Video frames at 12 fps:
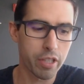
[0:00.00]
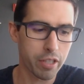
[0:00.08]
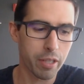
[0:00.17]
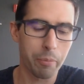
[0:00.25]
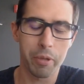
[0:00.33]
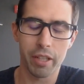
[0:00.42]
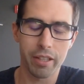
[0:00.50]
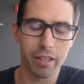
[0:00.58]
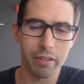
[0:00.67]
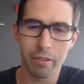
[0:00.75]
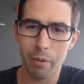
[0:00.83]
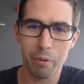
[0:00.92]
just something
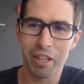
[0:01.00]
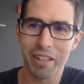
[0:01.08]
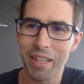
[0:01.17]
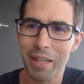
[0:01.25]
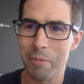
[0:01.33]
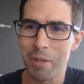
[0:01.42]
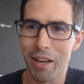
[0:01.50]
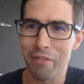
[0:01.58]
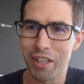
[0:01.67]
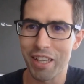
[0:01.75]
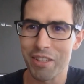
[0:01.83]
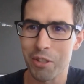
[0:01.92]
that we can keep
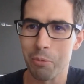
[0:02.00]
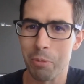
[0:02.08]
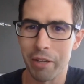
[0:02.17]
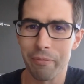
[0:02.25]
diving into. But